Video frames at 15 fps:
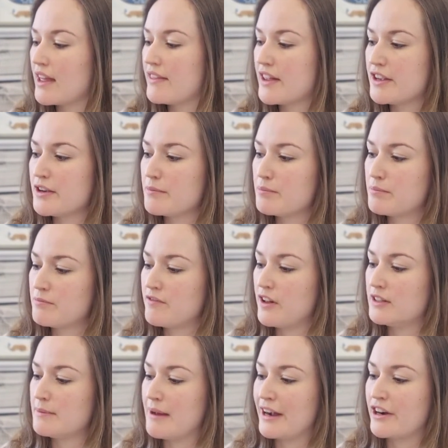and then you
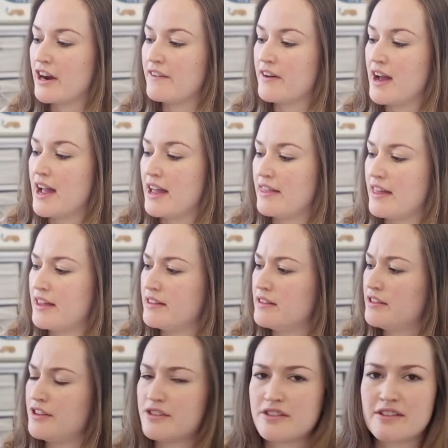fold it back over, and
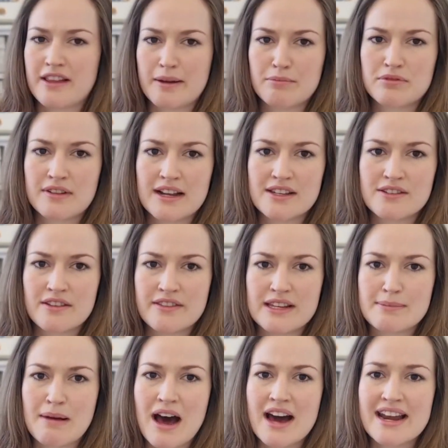then you sort of like press on
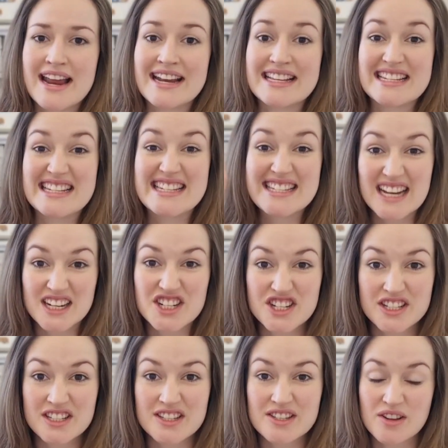this part and it
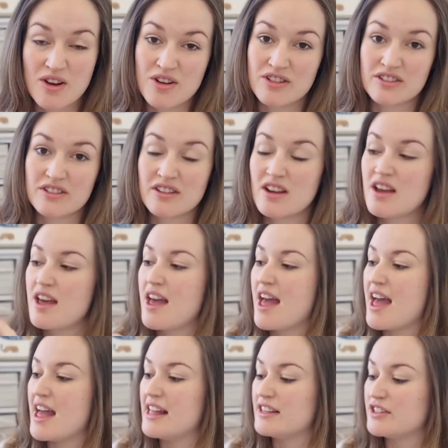suctions on.
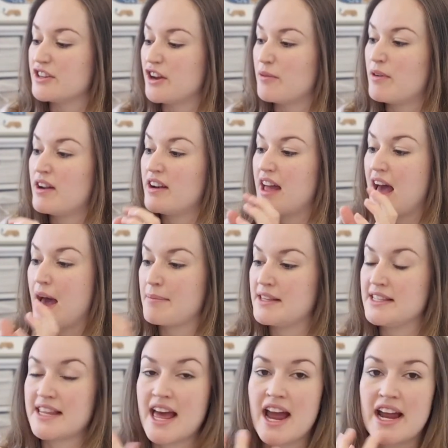And so what
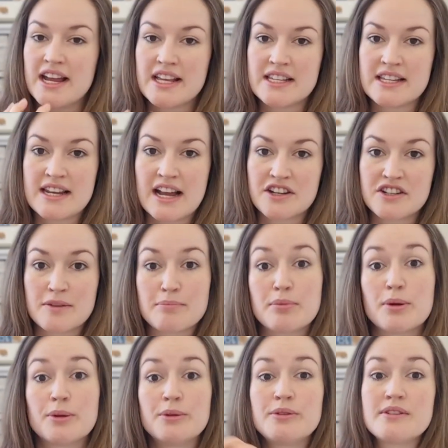happens there is it actually
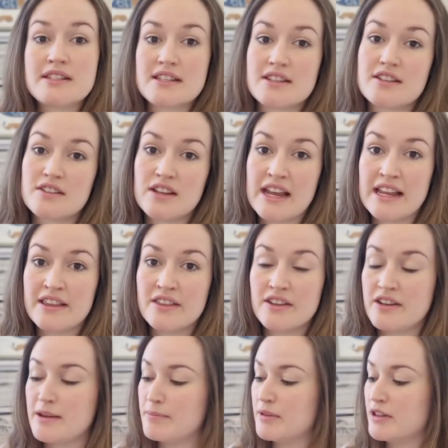pulls in
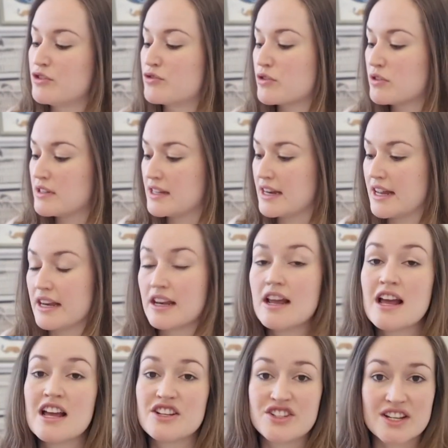the nipple, it draws it in
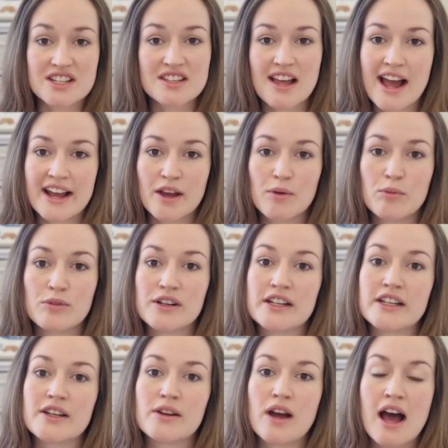just like it
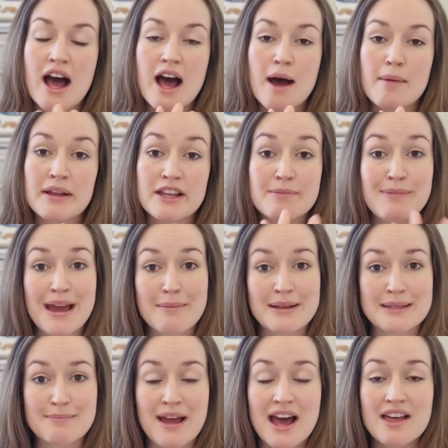would in your
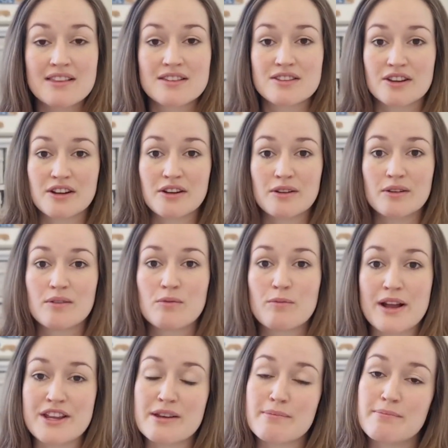baby's mouth. So
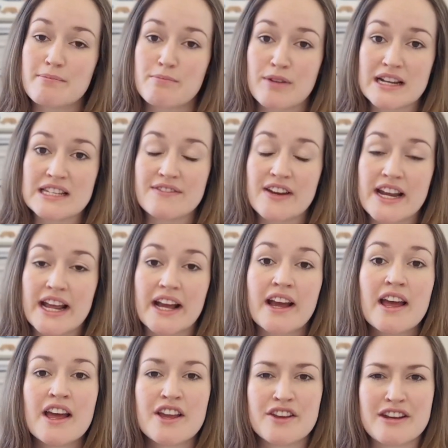when you're
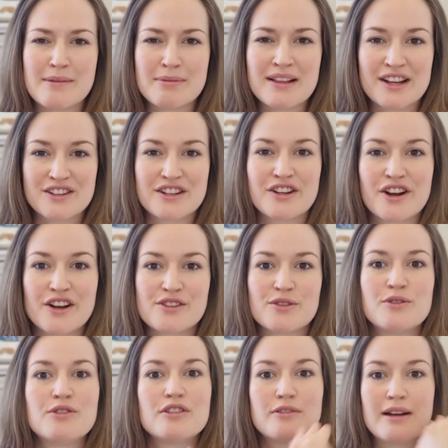breastfeeding, your nipple actually
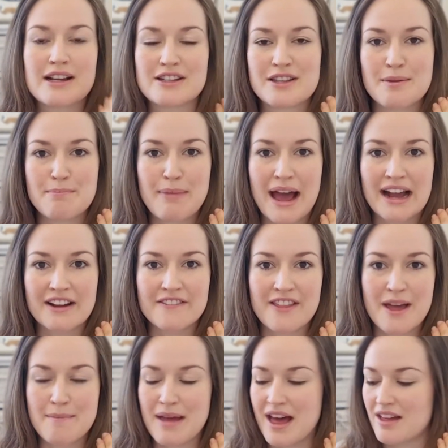goes all the way to the back
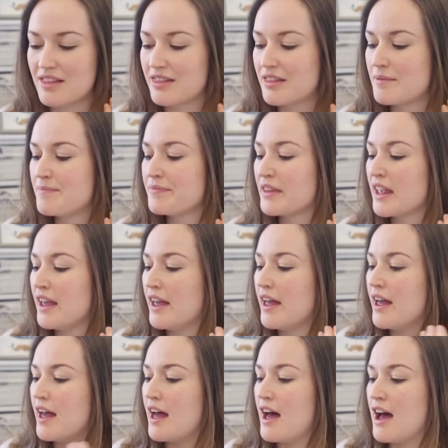of their
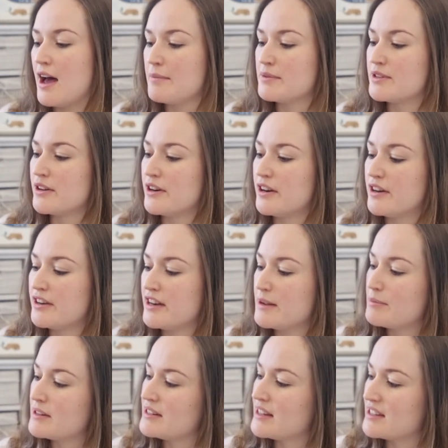mouth. So your
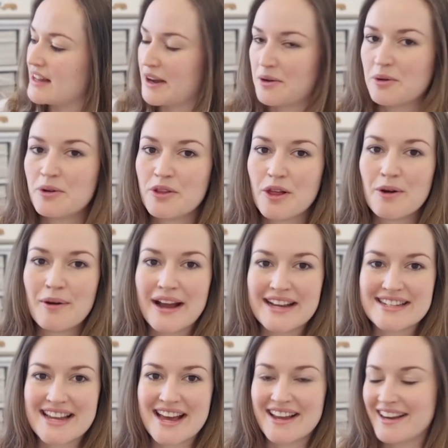nipple sits like all the
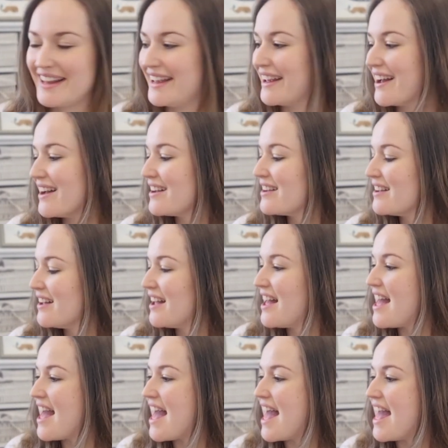way down here,
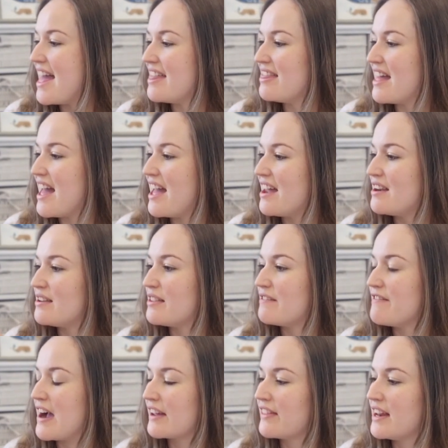and then
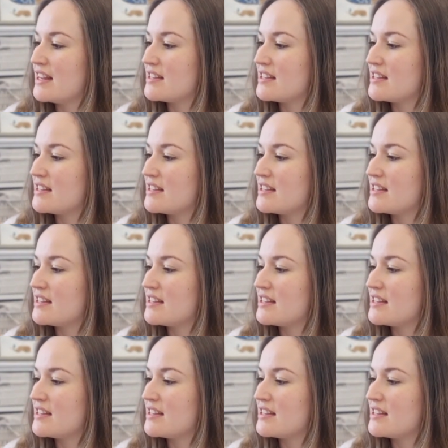the fact